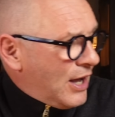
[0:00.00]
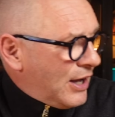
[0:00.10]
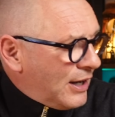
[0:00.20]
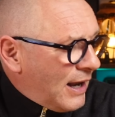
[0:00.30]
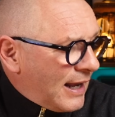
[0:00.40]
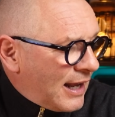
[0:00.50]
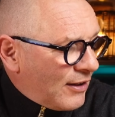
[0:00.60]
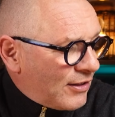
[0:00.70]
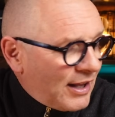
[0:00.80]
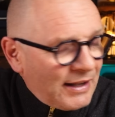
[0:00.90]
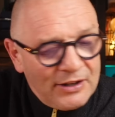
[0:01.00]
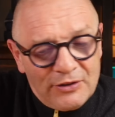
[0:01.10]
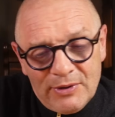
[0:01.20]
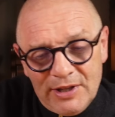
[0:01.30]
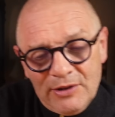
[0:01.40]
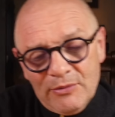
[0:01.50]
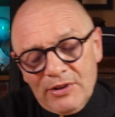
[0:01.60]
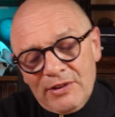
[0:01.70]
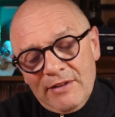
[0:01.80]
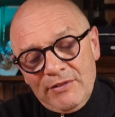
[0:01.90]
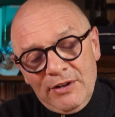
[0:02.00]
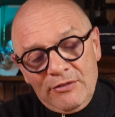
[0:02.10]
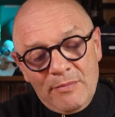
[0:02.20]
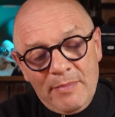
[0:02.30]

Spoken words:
unlike a standard 21700